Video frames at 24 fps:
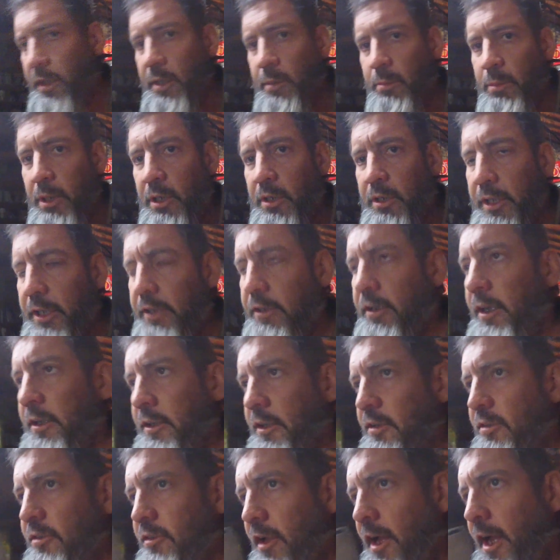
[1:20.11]
the building on the
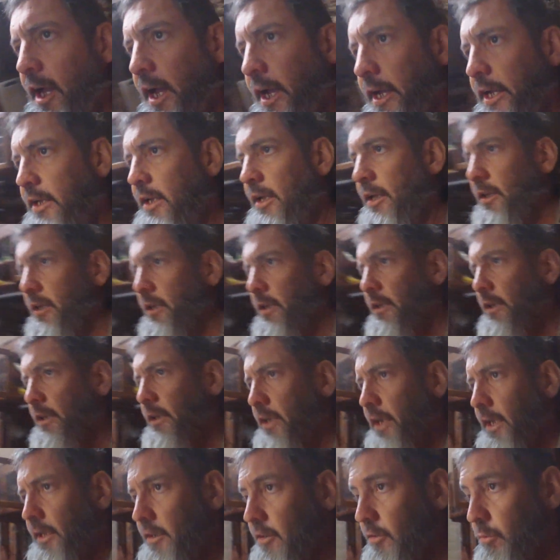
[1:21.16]
side.
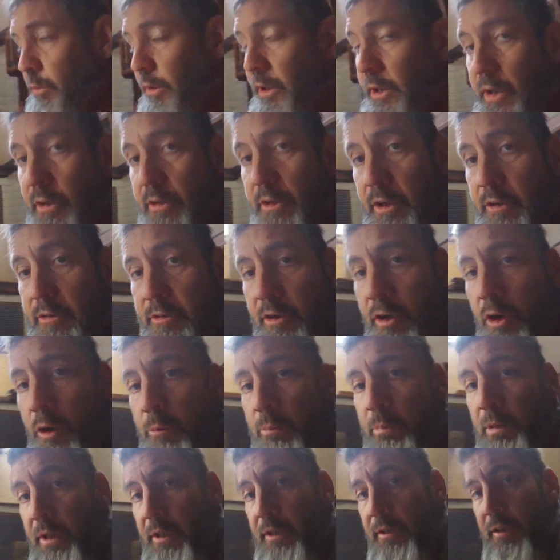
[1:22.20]
And this window doesn't
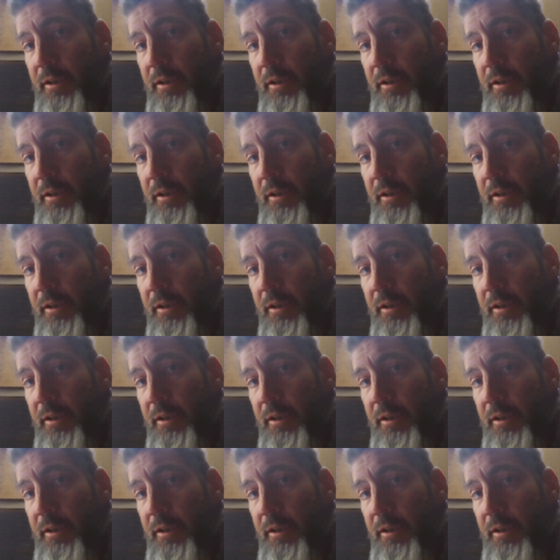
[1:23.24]
open.